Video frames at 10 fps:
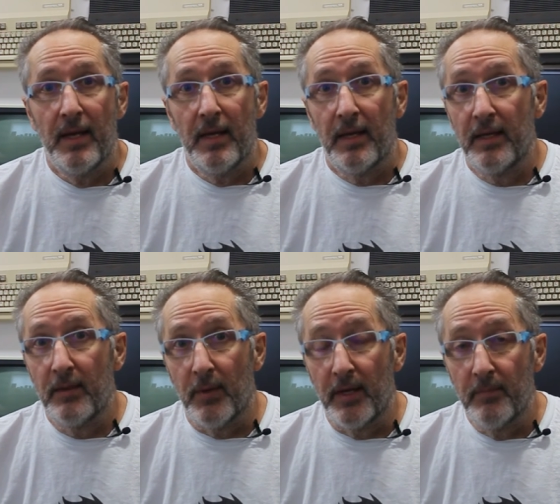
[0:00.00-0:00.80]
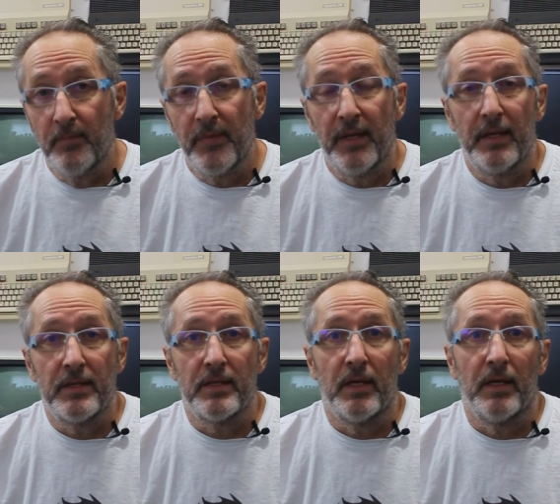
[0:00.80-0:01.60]
Anyway,
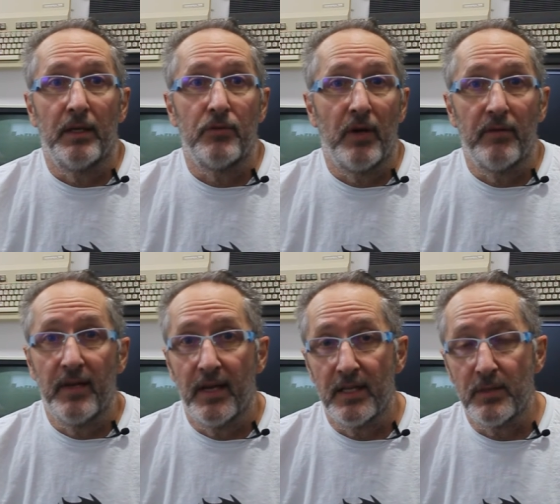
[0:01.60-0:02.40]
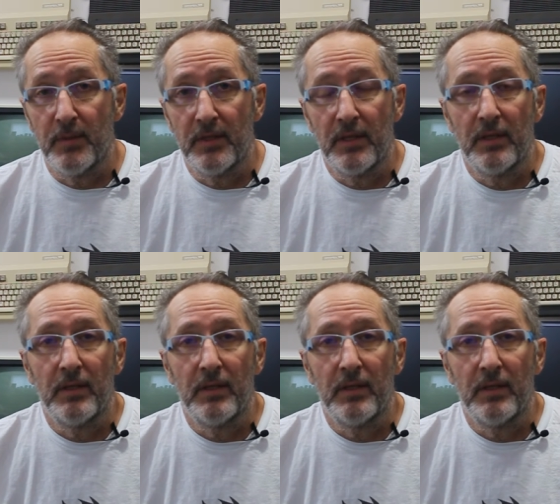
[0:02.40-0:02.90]
it's a drive enhancement